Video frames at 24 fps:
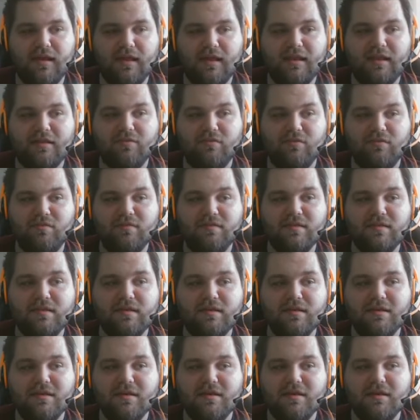And as you
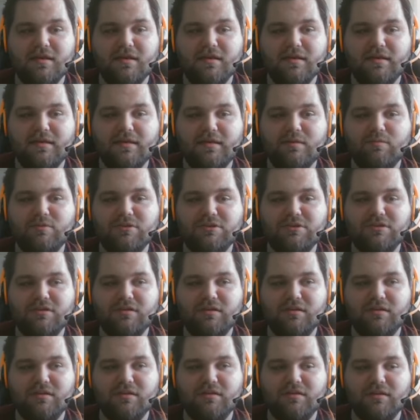see, he would
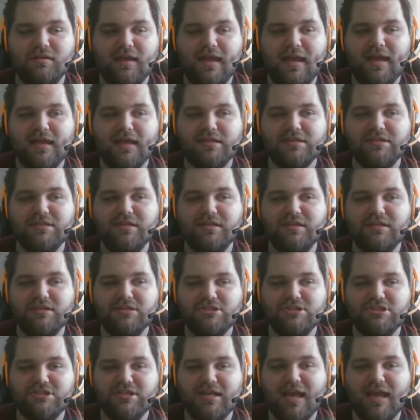actually
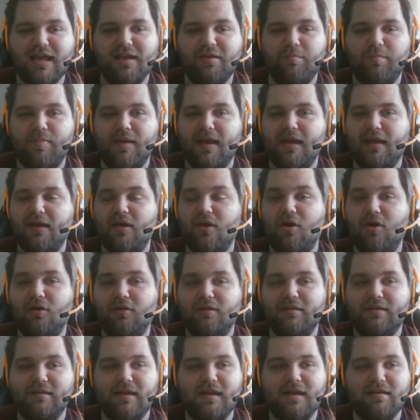check back
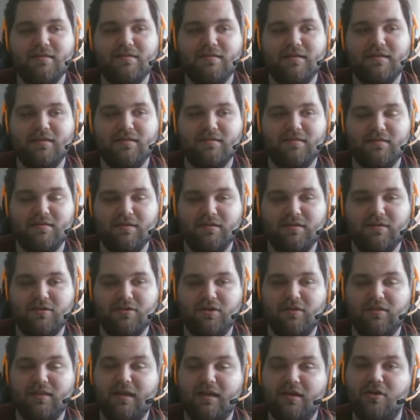all the ace X here,
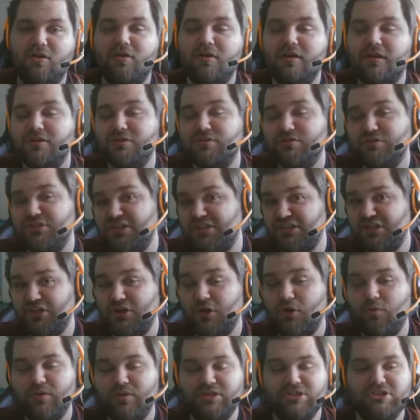or according to
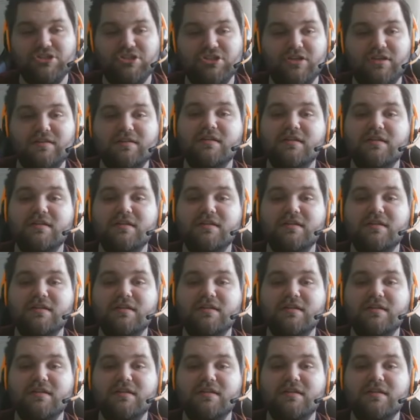GTO he should.